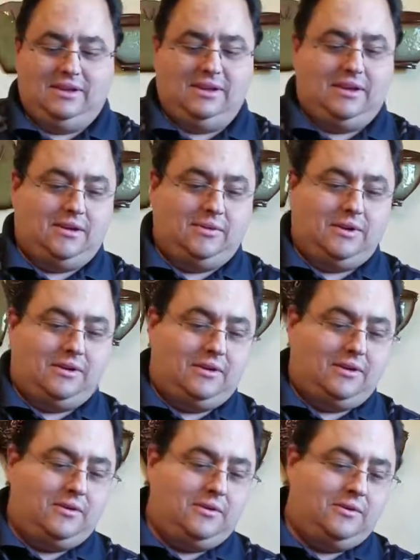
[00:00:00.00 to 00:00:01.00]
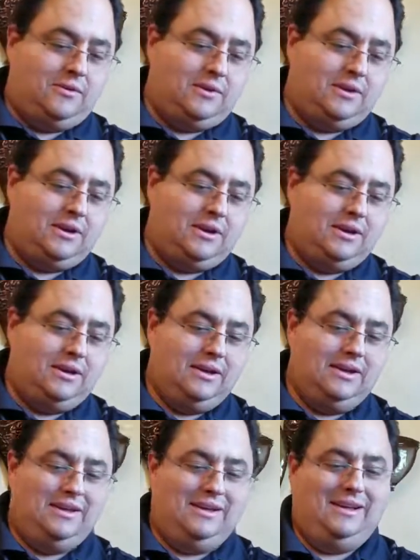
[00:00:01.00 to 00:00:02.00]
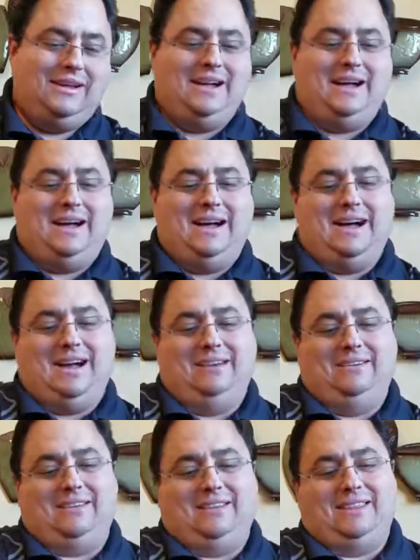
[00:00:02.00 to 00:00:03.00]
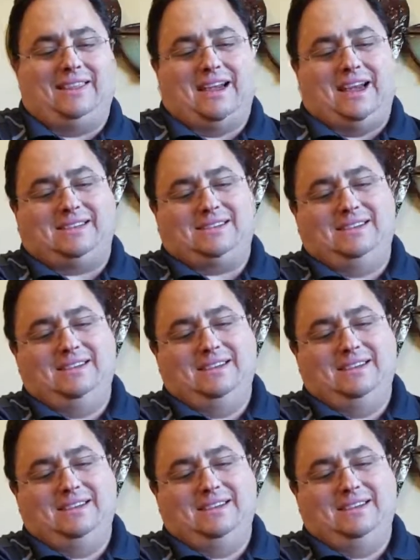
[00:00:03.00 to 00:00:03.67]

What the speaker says: There we go. Look at that.